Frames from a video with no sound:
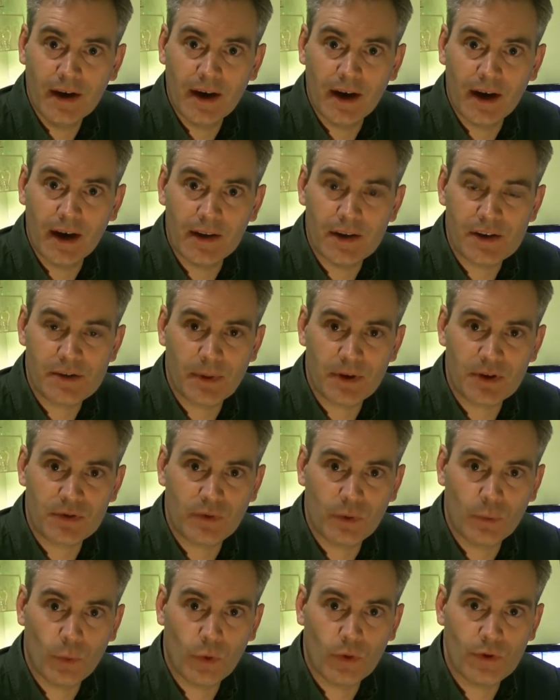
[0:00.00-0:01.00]
There's a bunch of
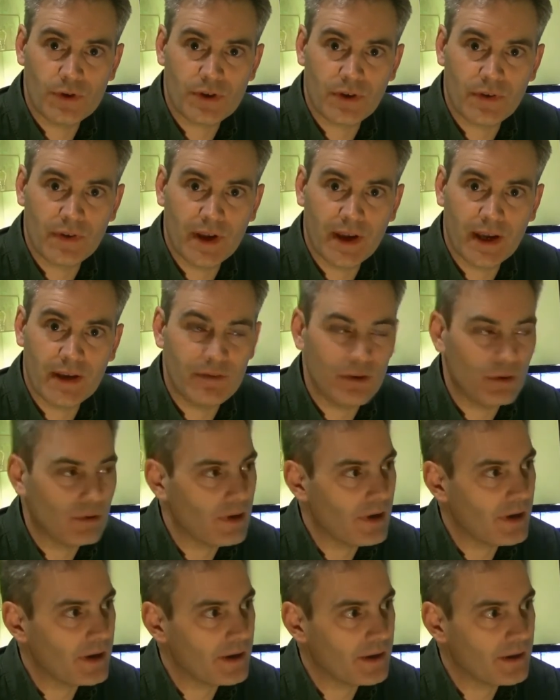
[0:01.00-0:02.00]
rewards on there. If you'd
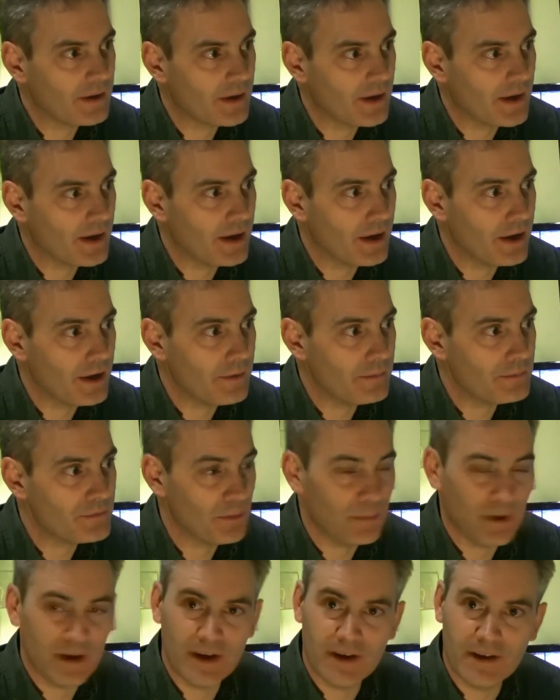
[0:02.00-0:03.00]
like
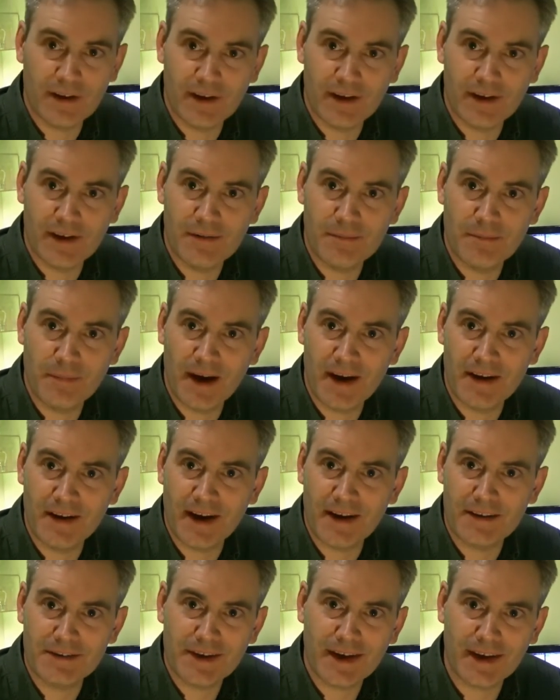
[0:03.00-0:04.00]
to be the main
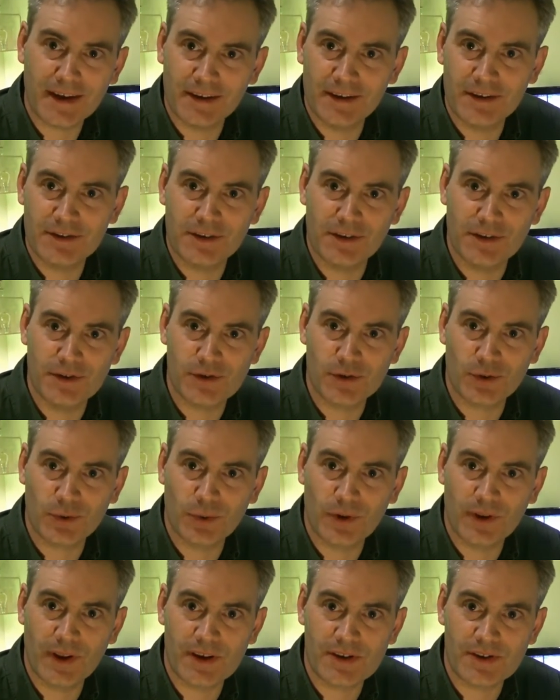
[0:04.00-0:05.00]
antagonist in the
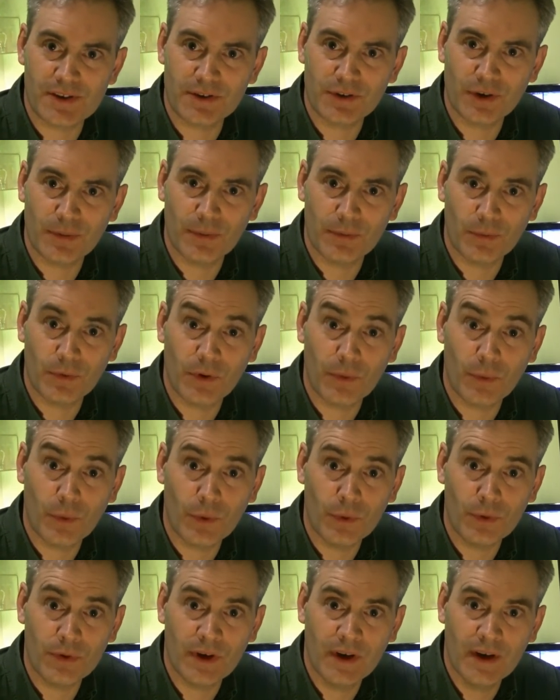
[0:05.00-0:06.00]
story, that's the top of a
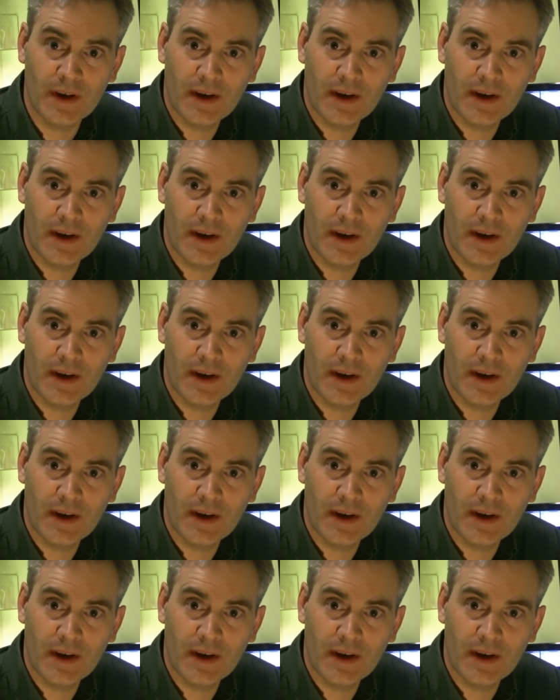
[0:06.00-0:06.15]
reward.